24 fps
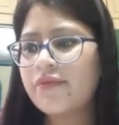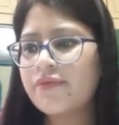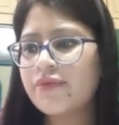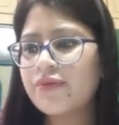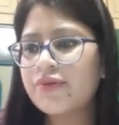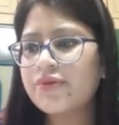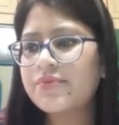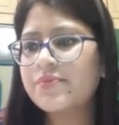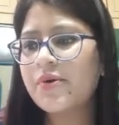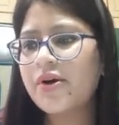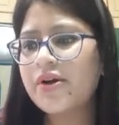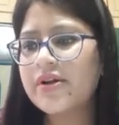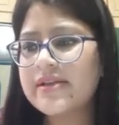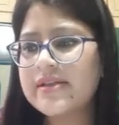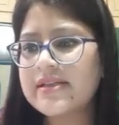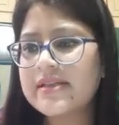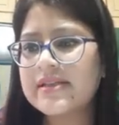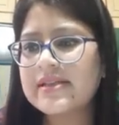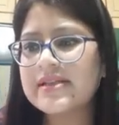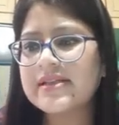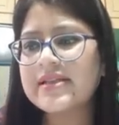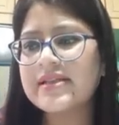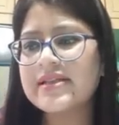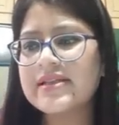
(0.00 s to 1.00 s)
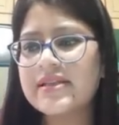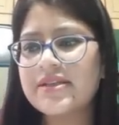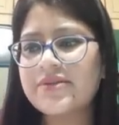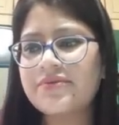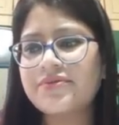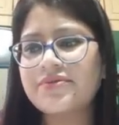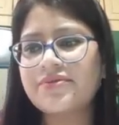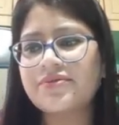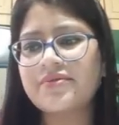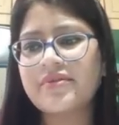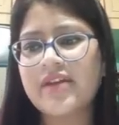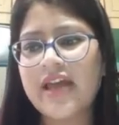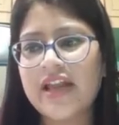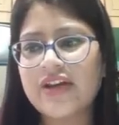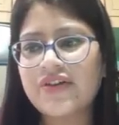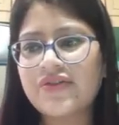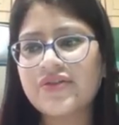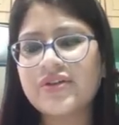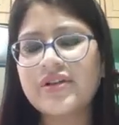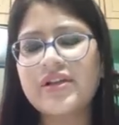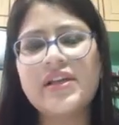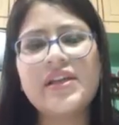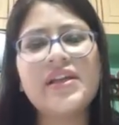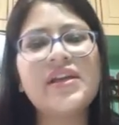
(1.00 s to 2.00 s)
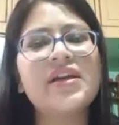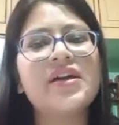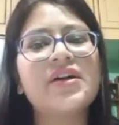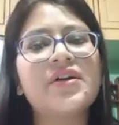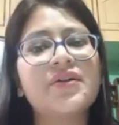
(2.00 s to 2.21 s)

foodborne diseases due to naturally